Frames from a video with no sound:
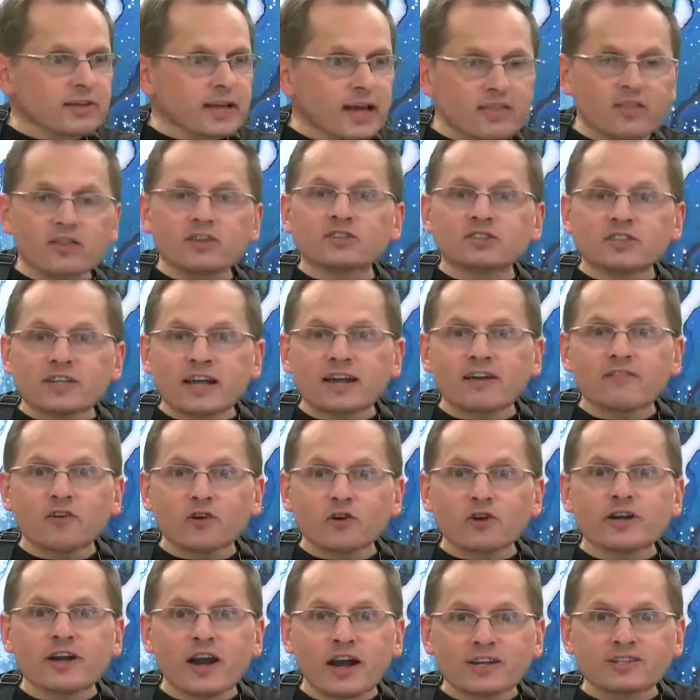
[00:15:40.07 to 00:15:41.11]
Kathy just had a
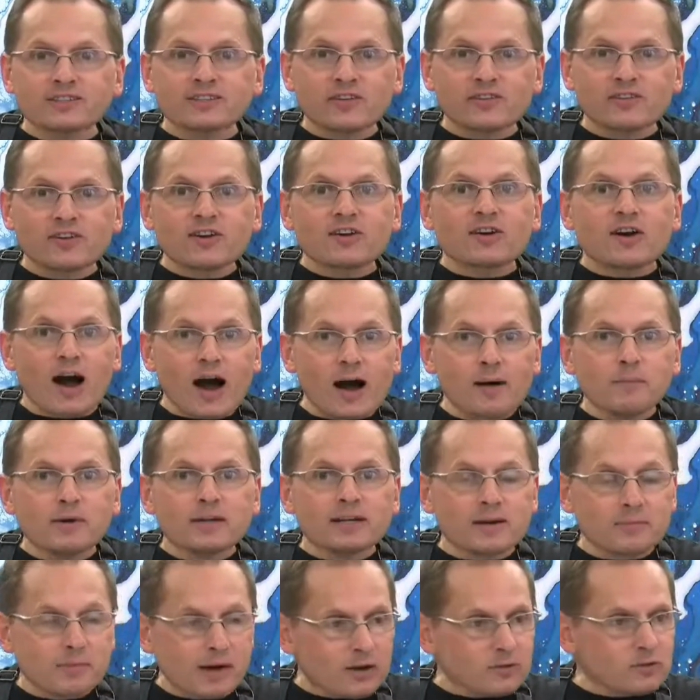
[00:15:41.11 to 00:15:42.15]
very nice comment
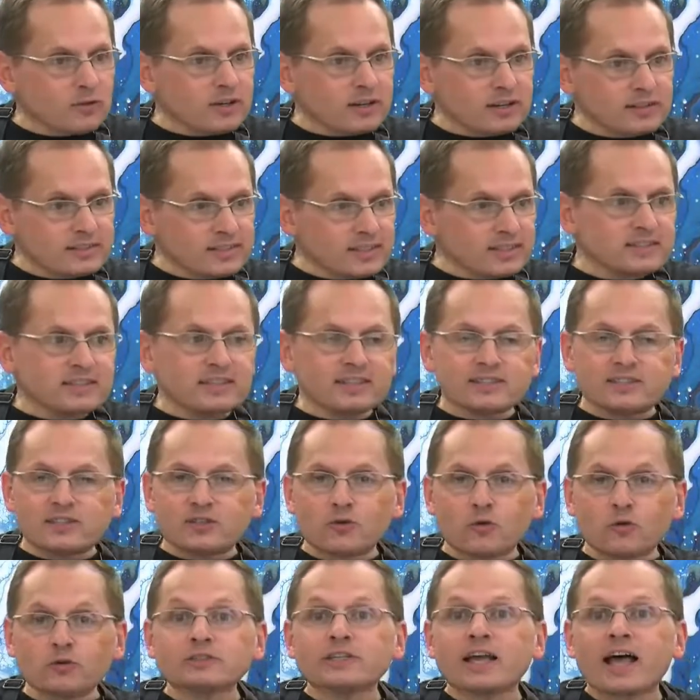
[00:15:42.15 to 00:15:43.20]
about the consistency
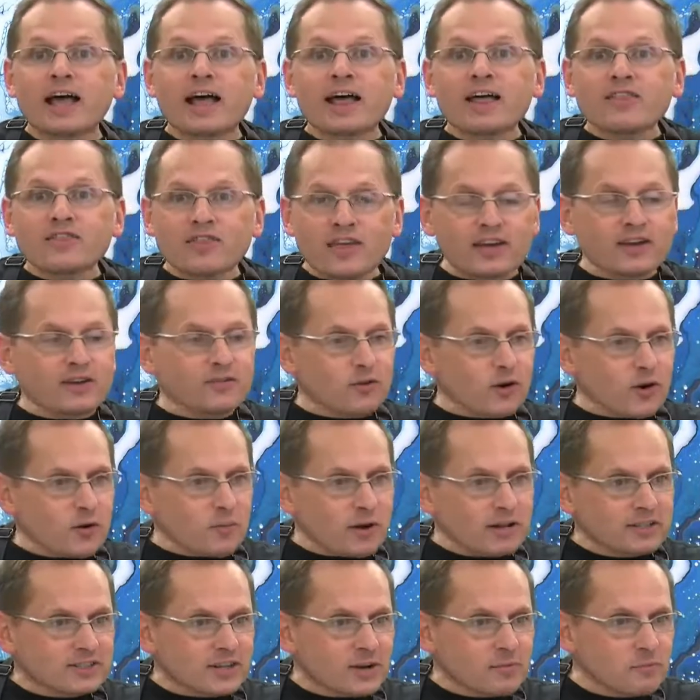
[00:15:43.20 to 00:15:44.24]
course. Thank you very
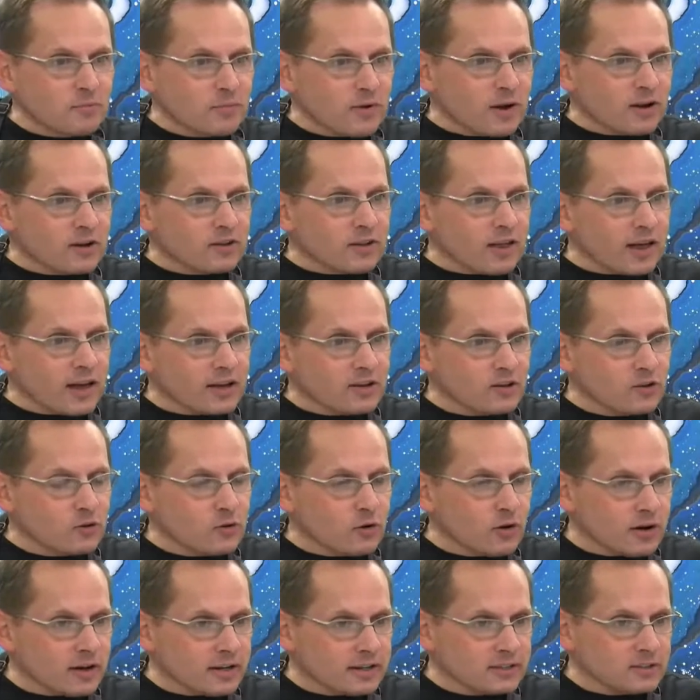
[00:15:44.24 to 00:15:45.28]
much. I'm glad
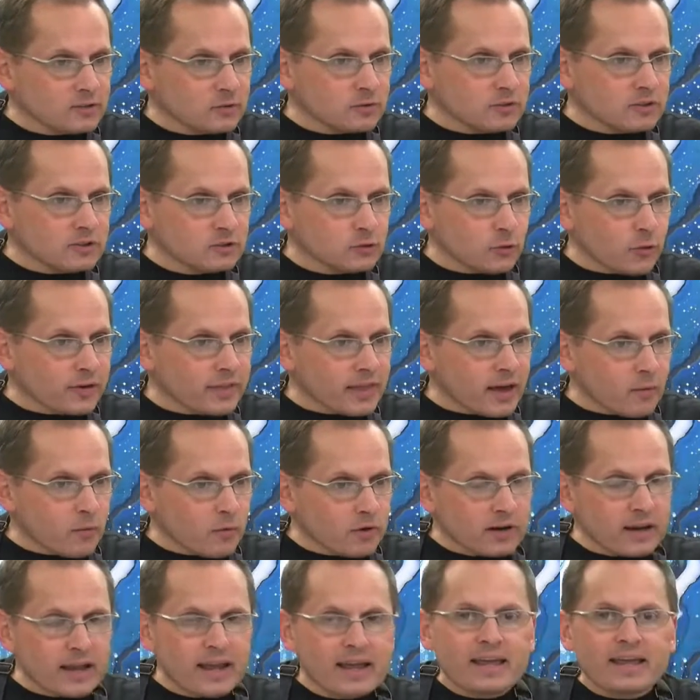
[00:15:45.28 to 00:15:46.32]
you enjoy that
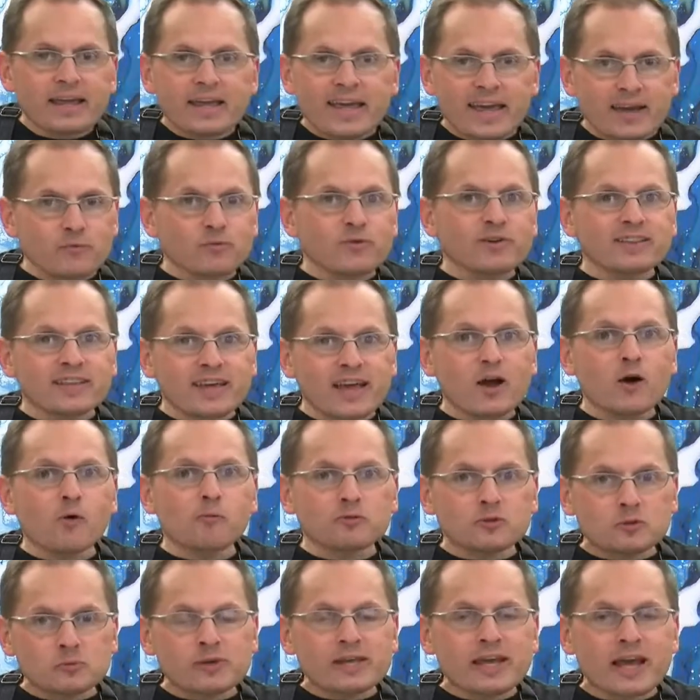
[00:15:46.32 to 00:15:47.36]
one. It really
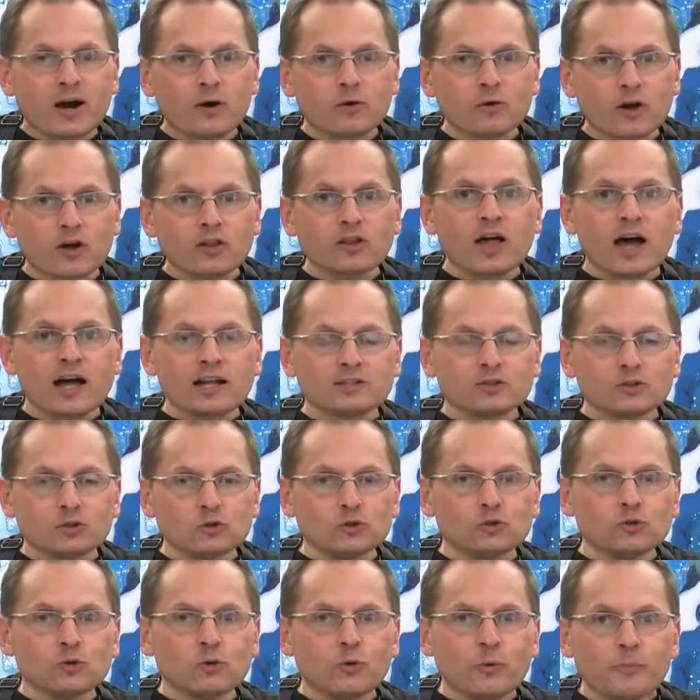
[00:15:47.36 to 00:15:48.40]
helps me out a lot
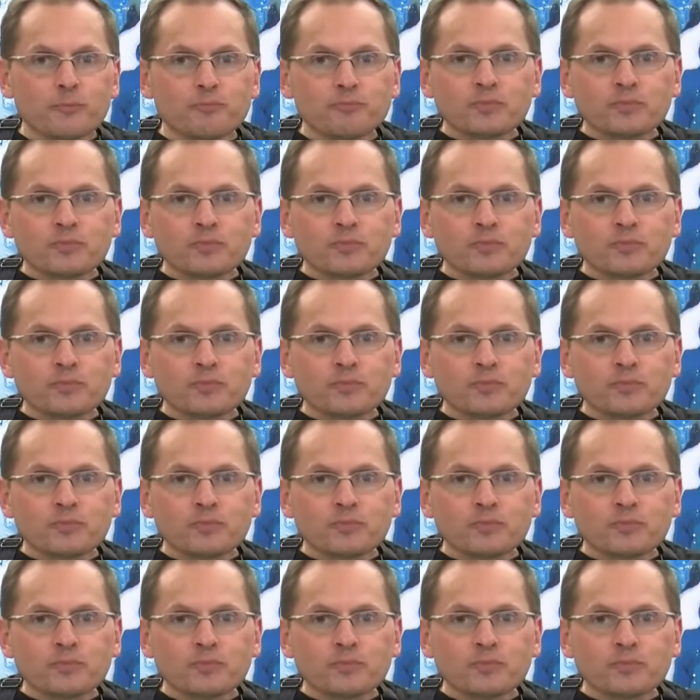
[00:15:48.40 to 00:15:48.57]
too.